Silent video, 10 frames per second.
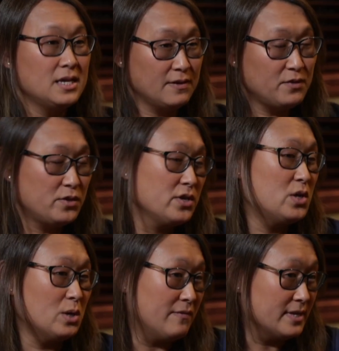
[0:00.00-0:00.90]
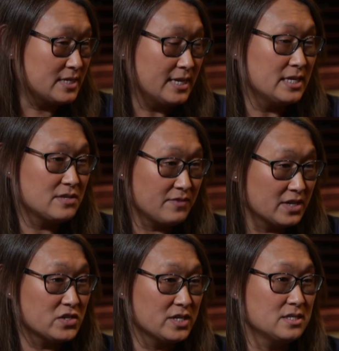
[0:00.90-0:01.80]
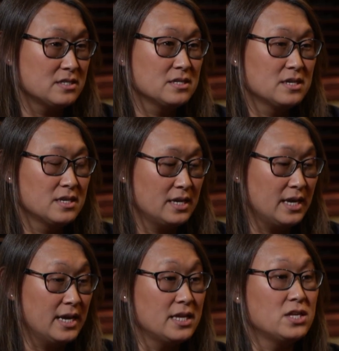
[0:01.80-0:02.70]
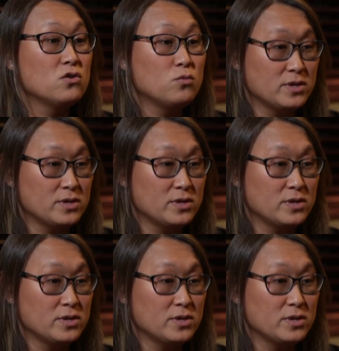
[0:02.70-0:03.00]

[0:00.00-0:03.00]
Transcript: If you think you have SI dysfunction, and you